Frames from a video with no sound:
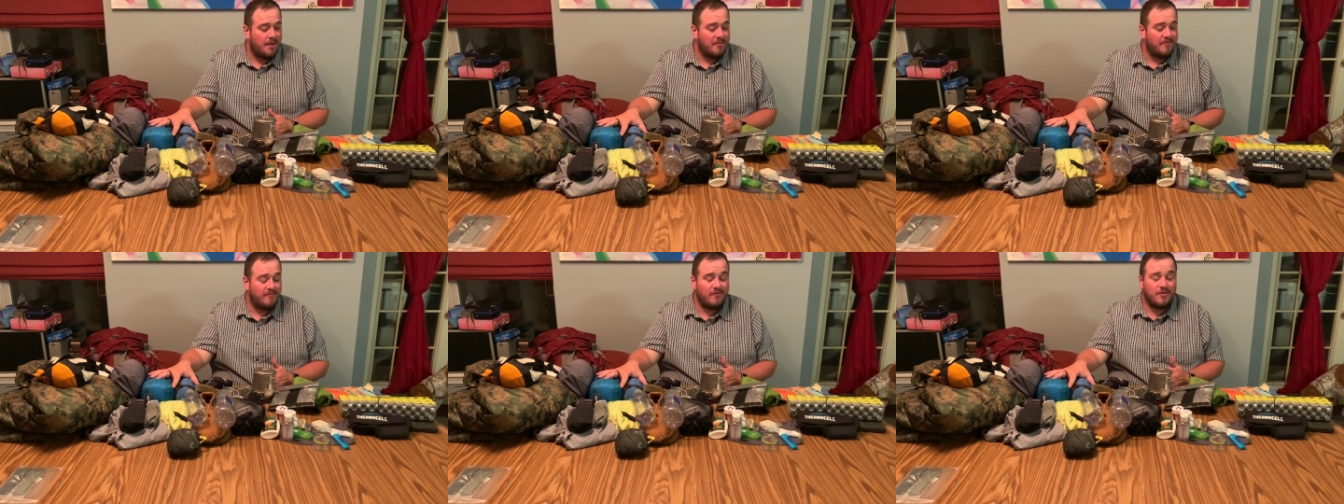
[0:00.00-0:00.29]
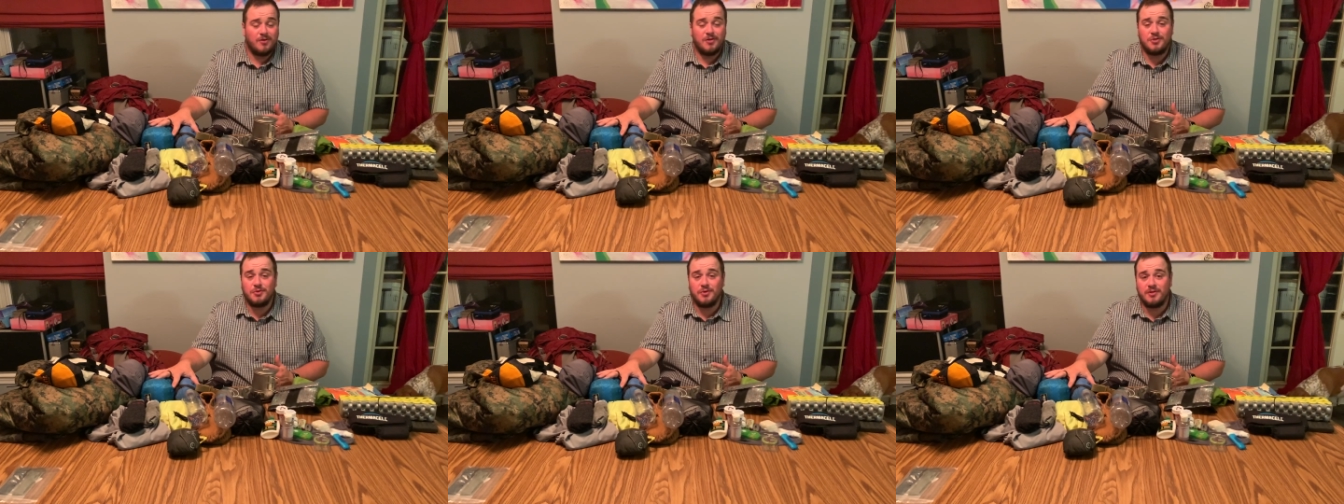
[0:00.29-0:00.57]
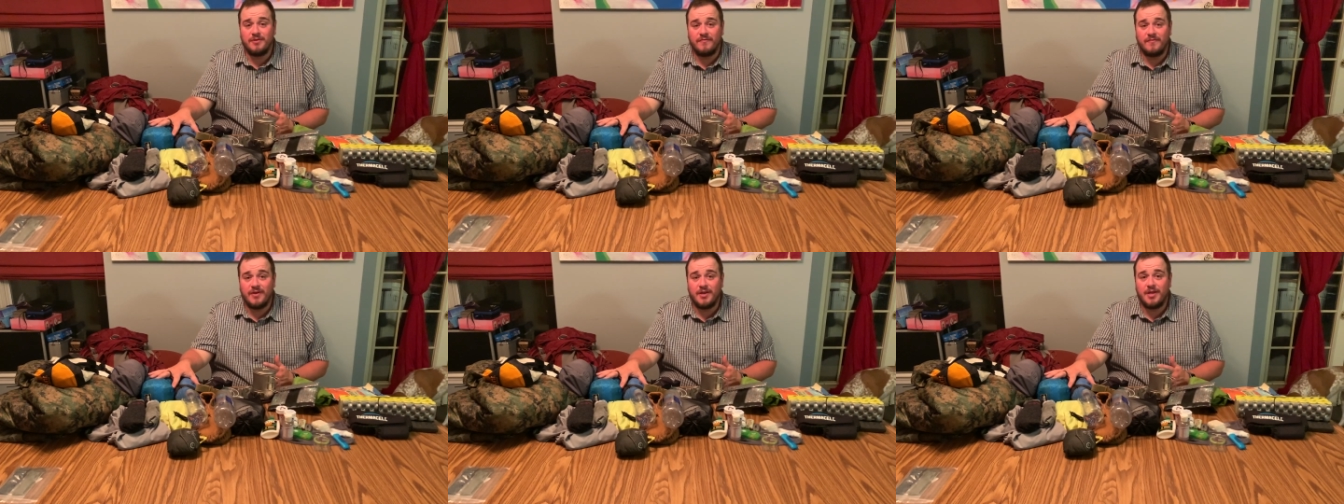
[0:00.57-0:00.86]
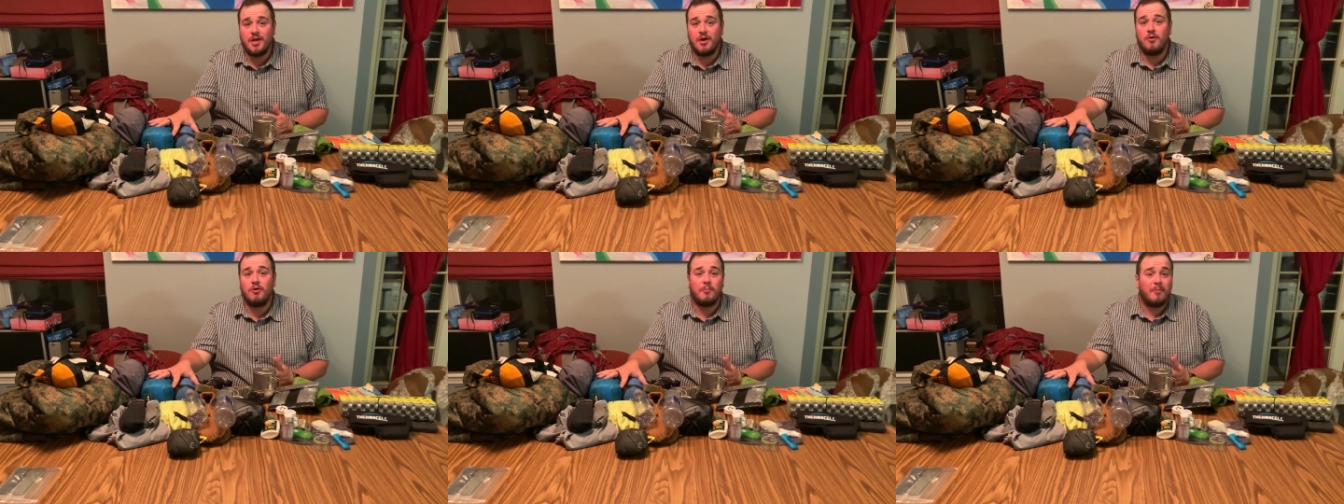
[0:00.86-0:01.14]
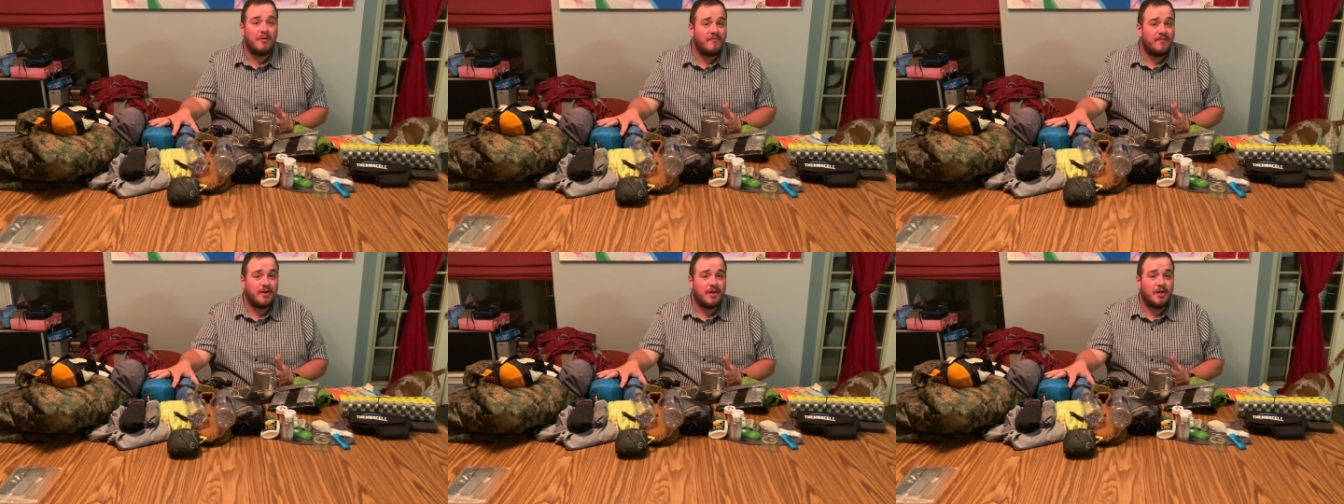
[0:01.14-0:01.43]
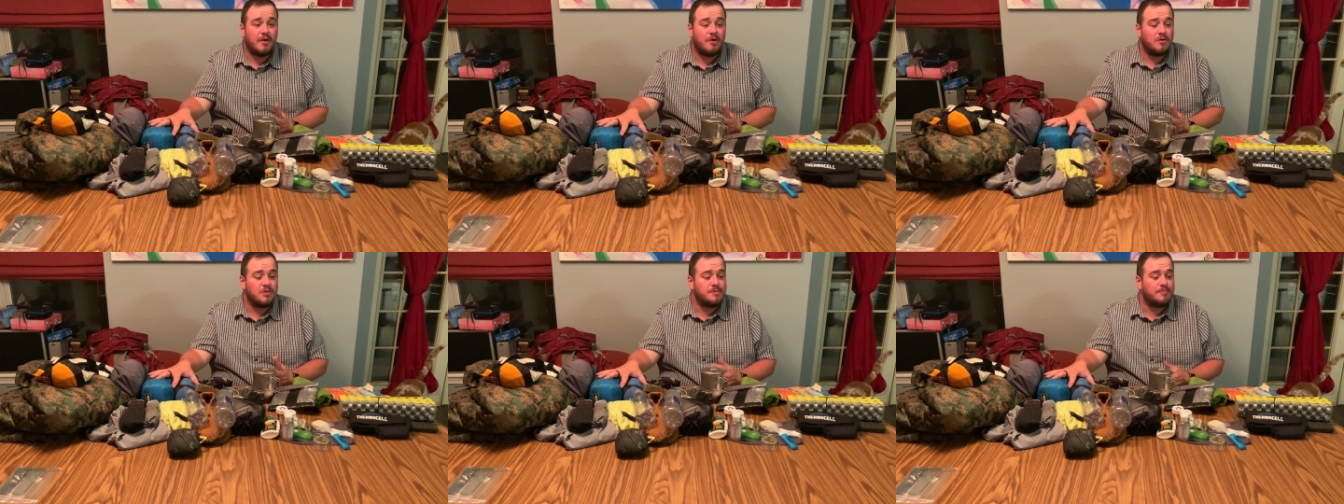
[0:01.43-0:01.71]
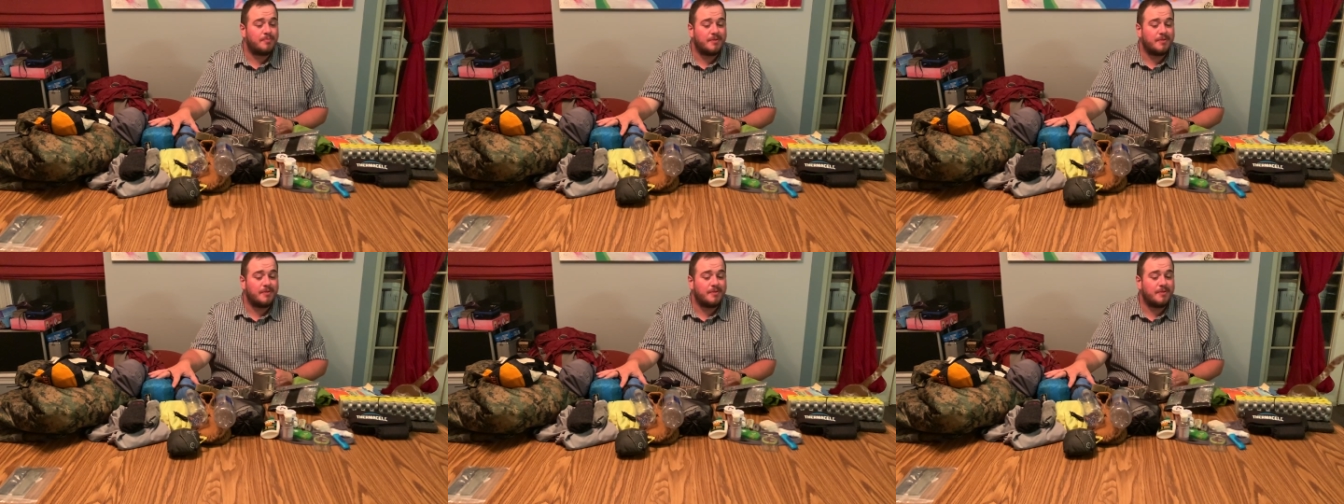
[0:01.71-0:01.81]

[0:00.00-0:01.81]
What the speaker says: If you enjoy the video or my videos,